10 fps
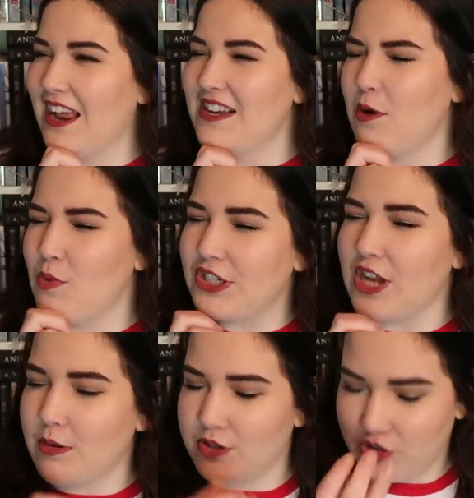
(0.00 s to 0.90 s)
And I wish
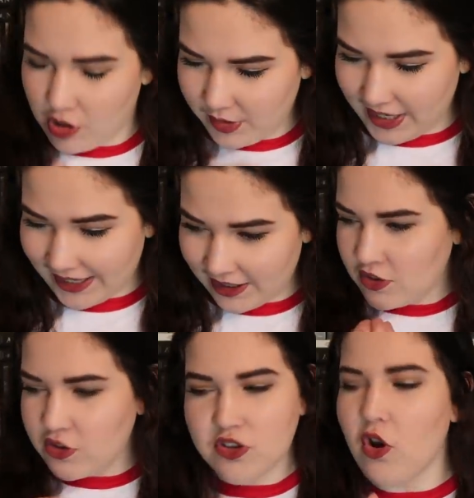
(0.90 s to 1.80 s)
I was joking
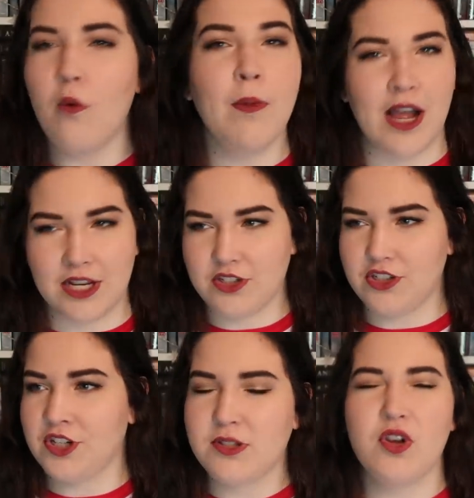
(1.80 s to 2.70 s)
so
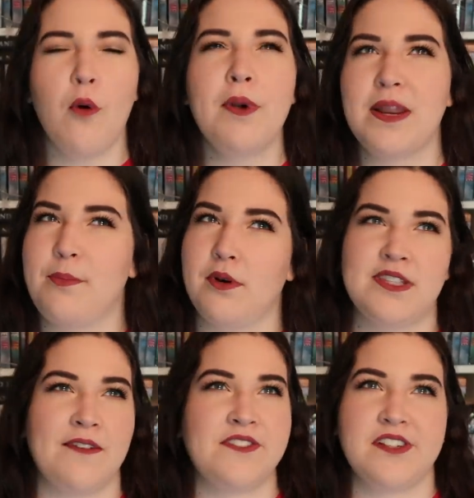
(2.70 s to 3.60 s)
much. So many books
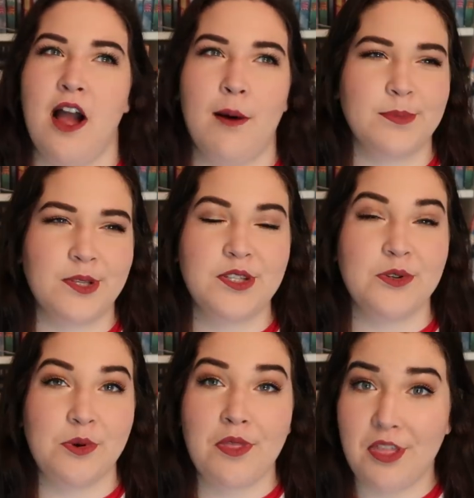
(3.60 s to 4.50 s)
have succumbed
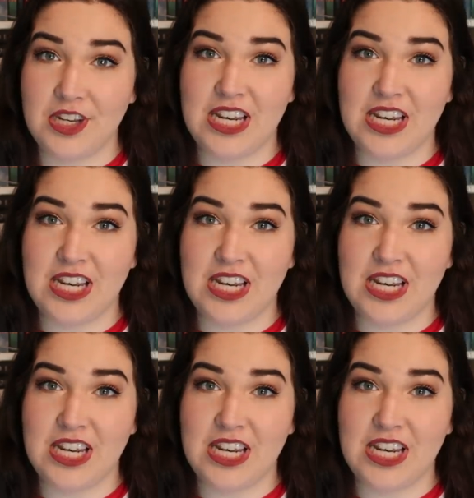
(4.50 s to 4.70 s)
to the